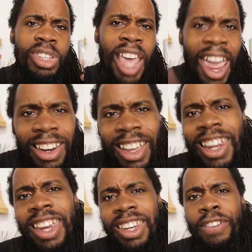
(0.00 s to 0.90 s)

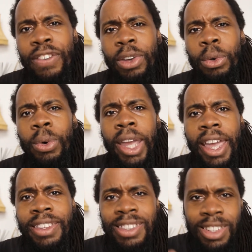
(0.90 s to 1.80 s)
technically difficult it
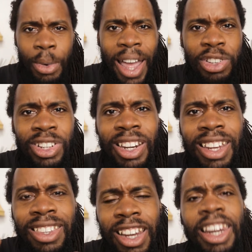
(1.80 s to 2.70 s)
is to
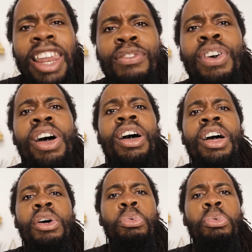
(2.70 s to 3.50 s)
actually deliver